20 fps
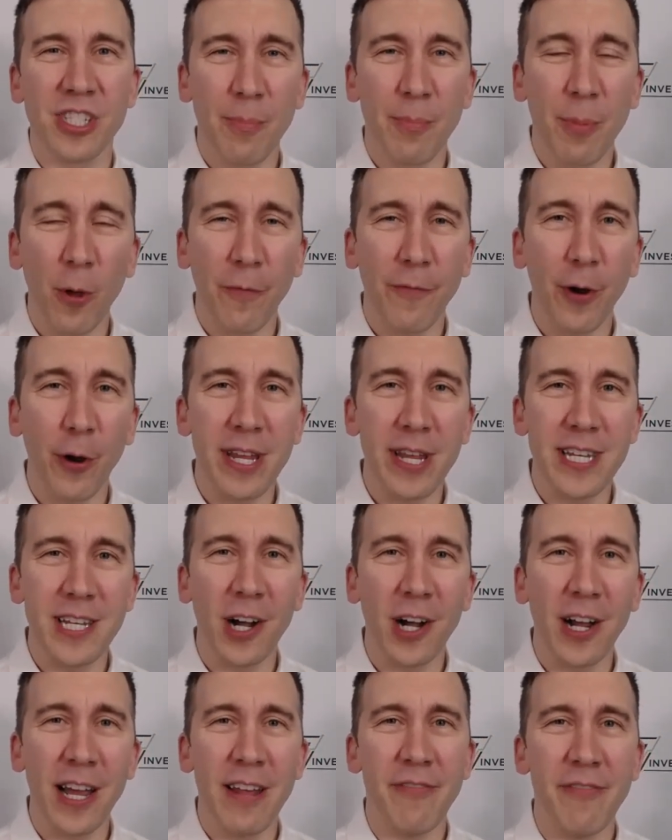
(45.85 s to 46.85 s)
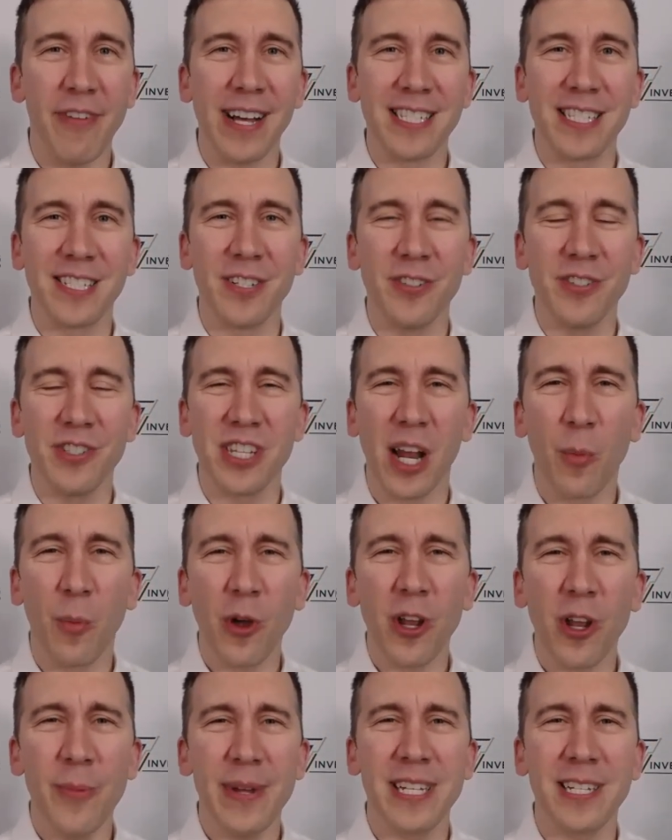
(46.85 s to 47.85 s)
They're both very young investors. And we're
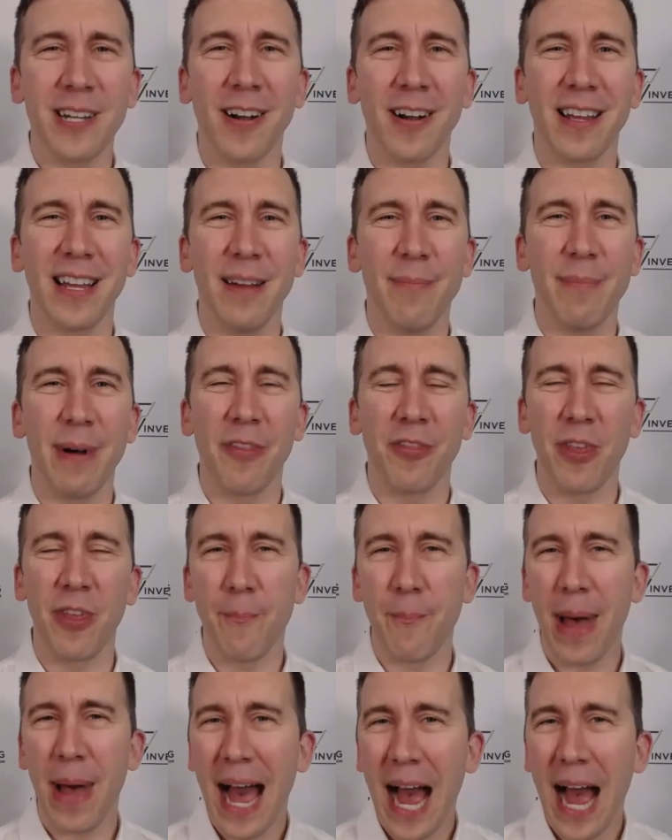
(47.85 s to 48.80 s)
going to be talking about the